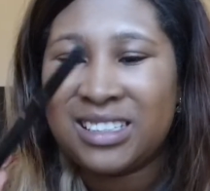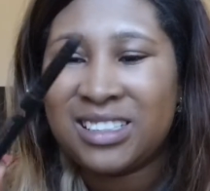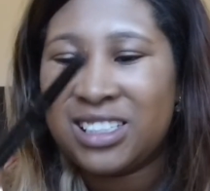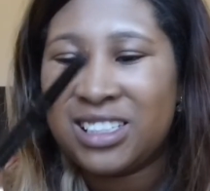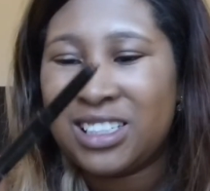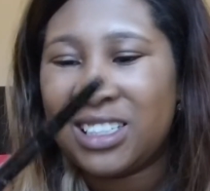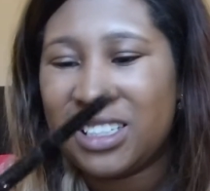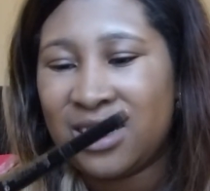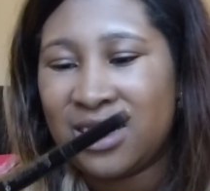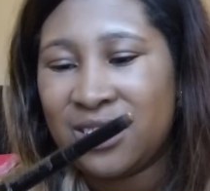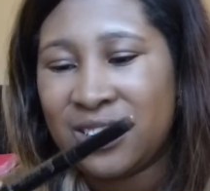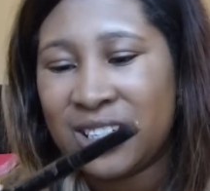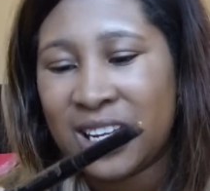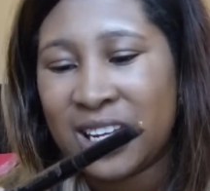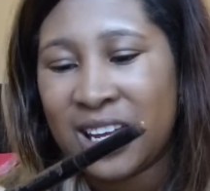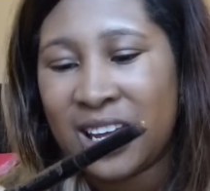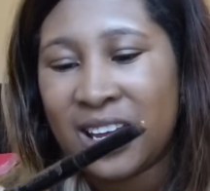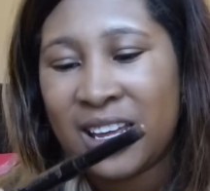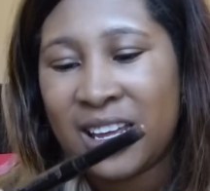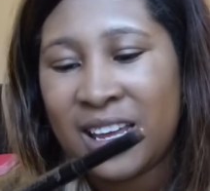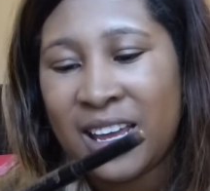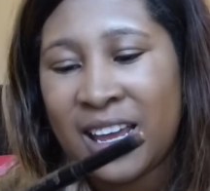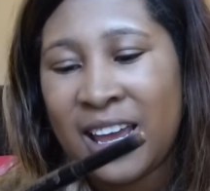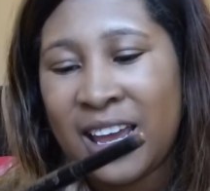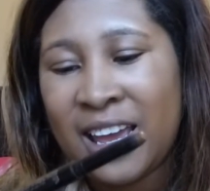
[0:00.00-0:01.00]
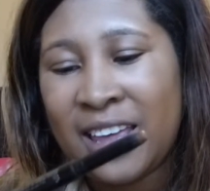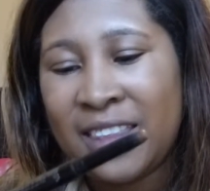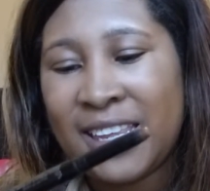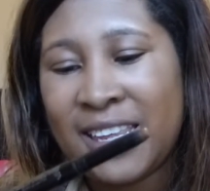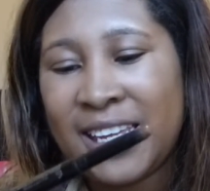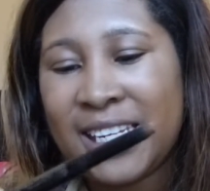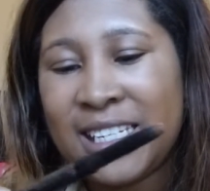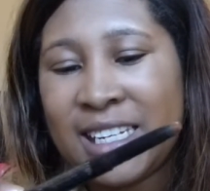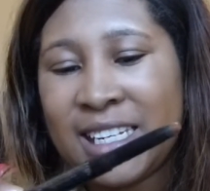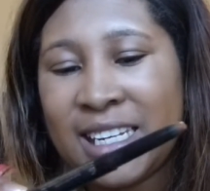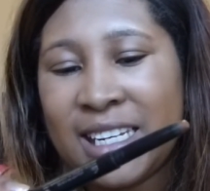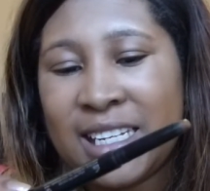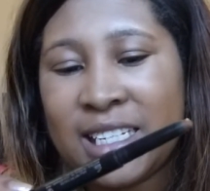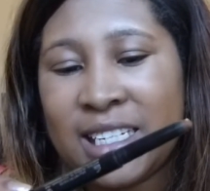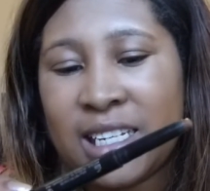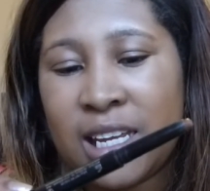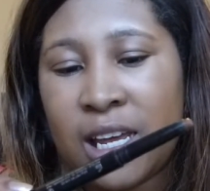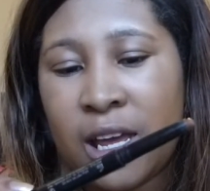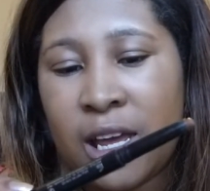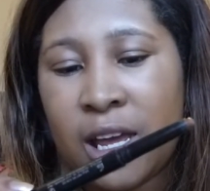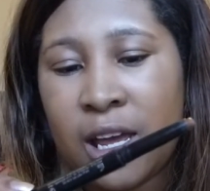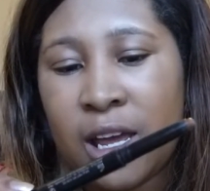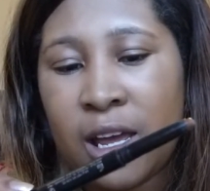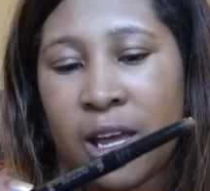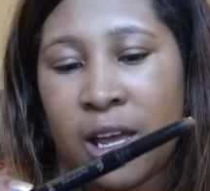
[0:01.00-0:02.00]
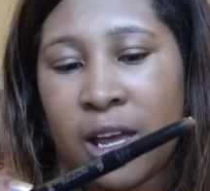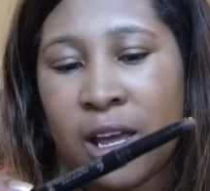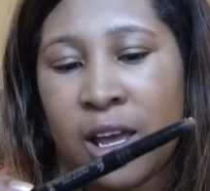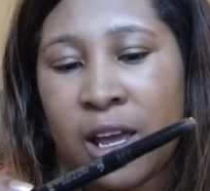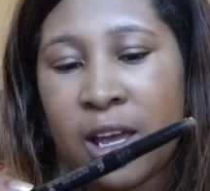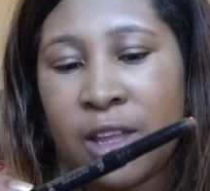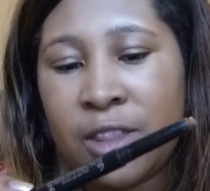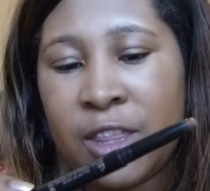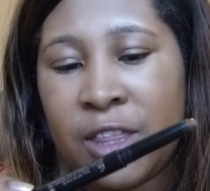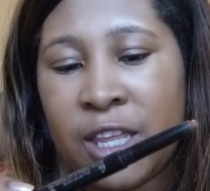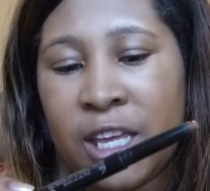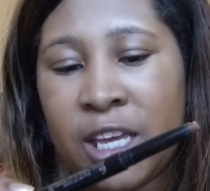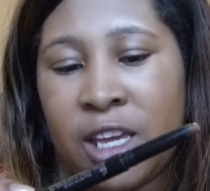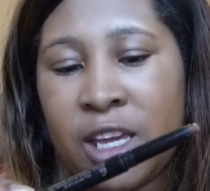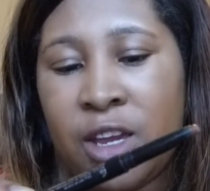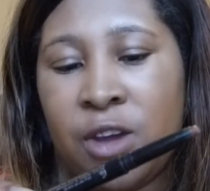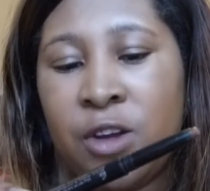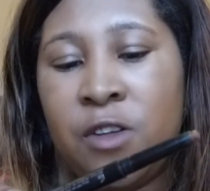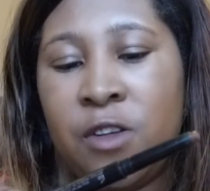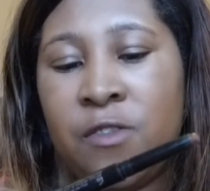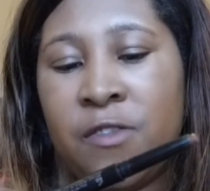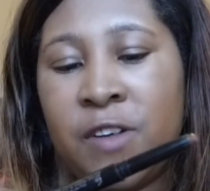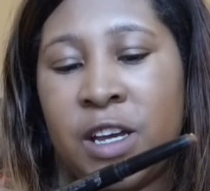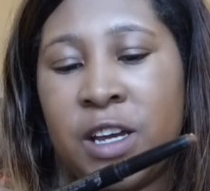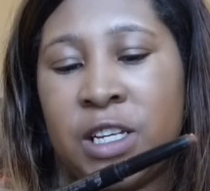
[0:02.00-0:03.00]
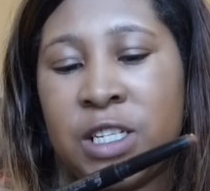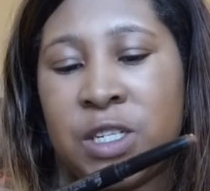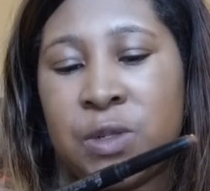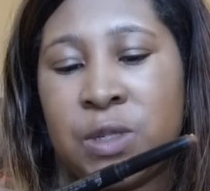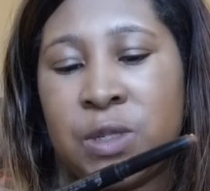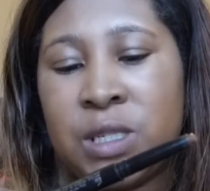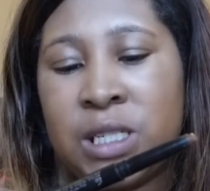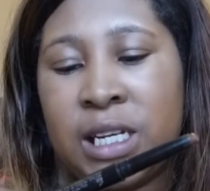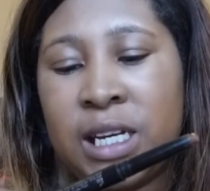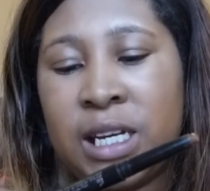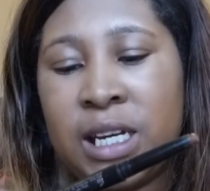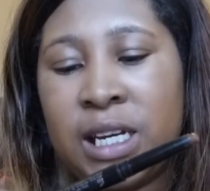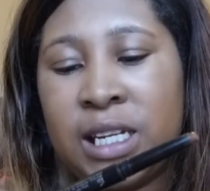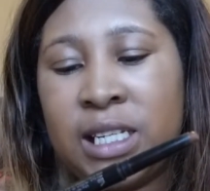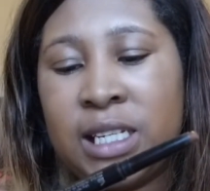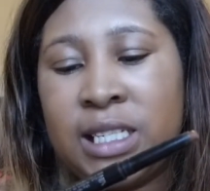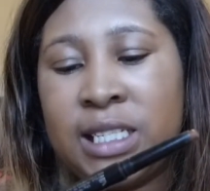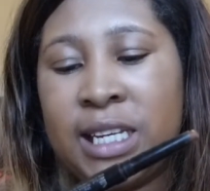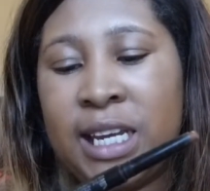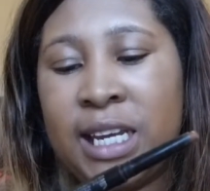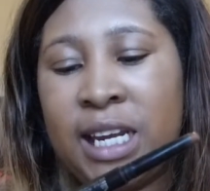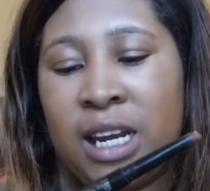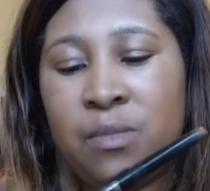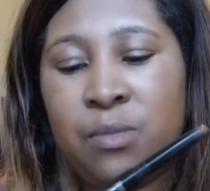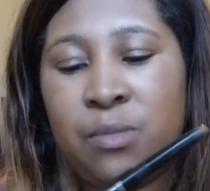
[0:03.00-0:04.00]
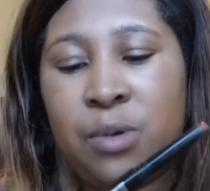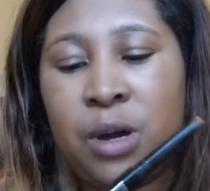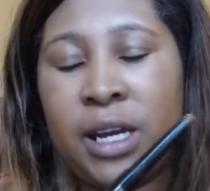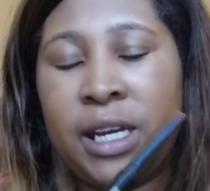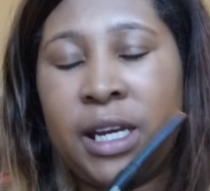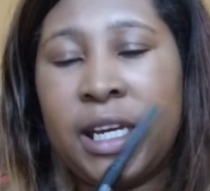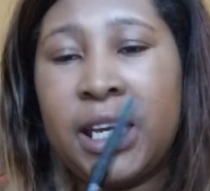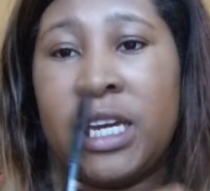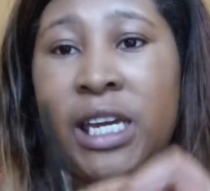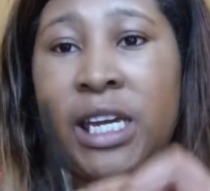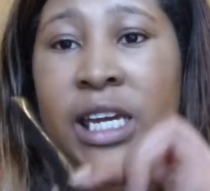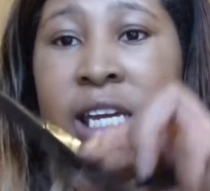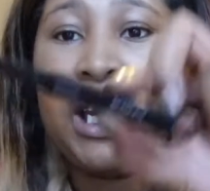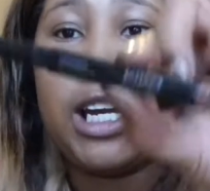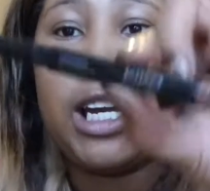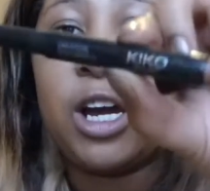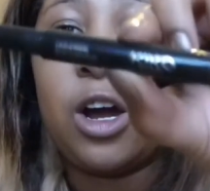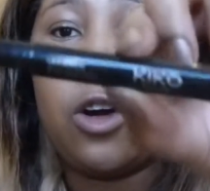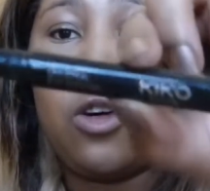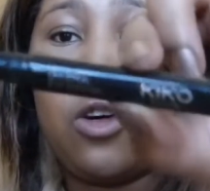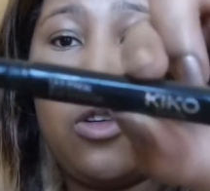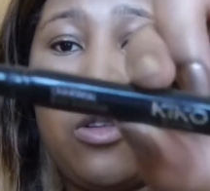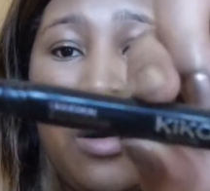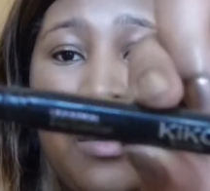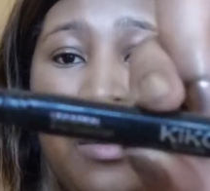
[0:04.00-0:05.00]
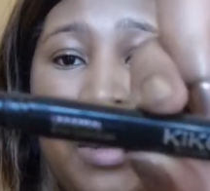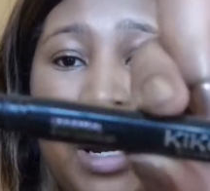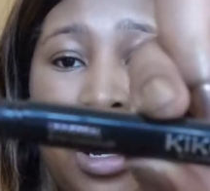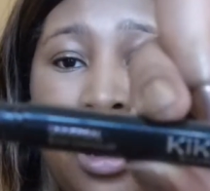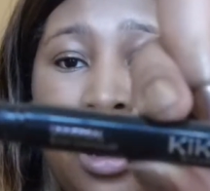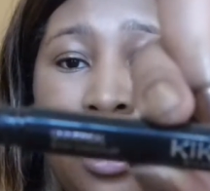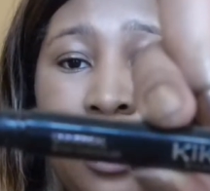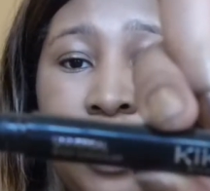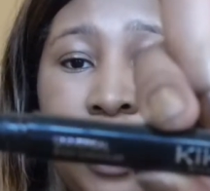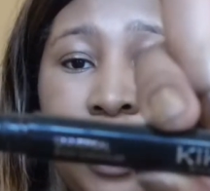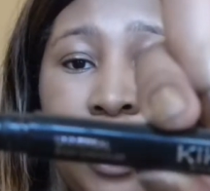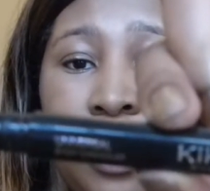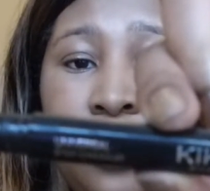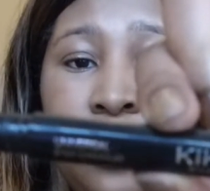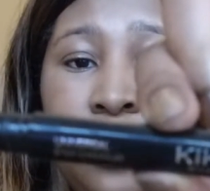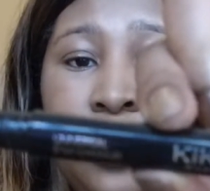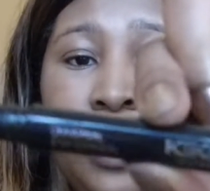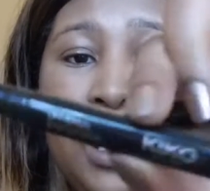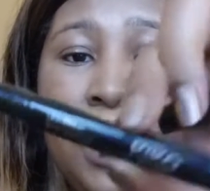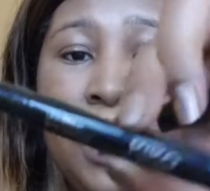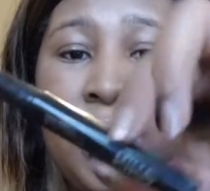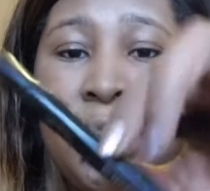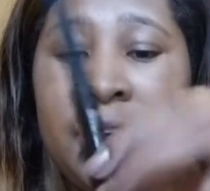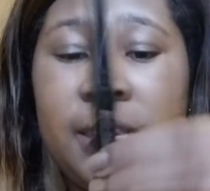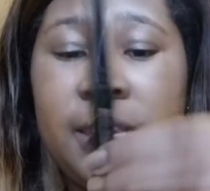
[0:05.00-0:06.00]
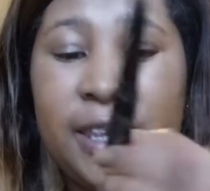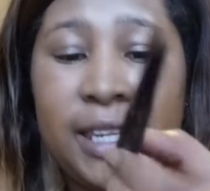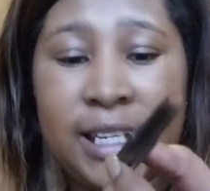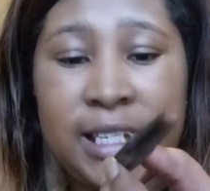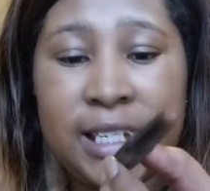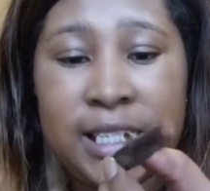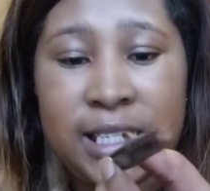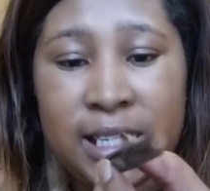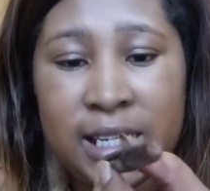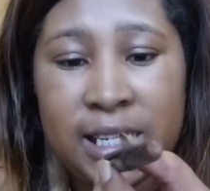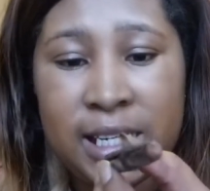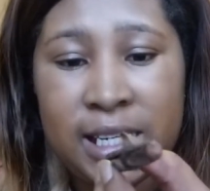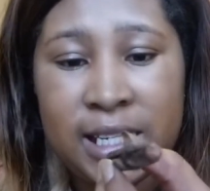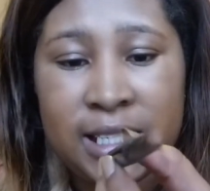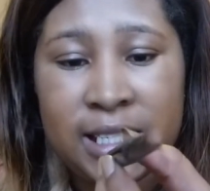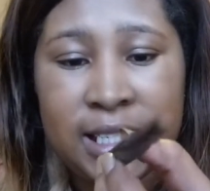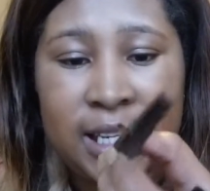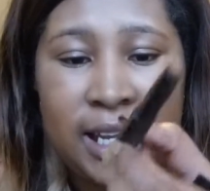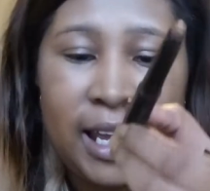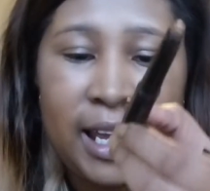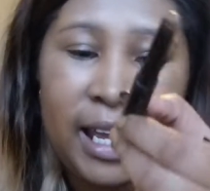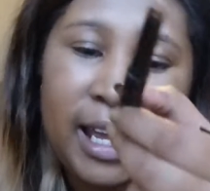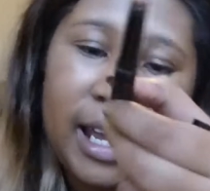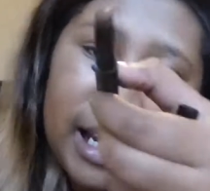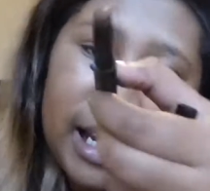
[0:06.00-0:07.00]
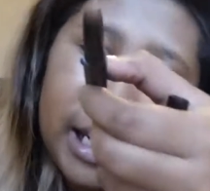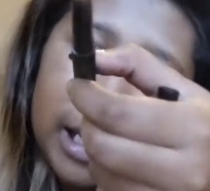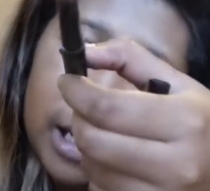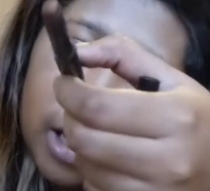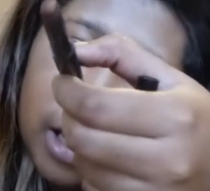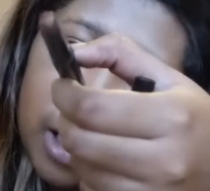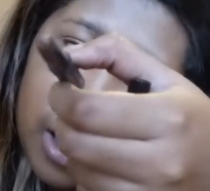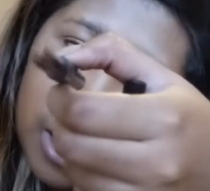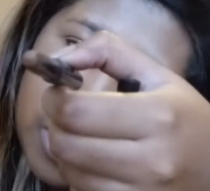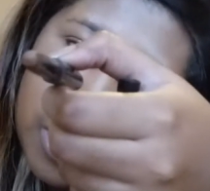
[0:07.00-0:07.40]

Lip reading: Just use that. This is the Universal Stick Concealer by Kiko Milano. This is in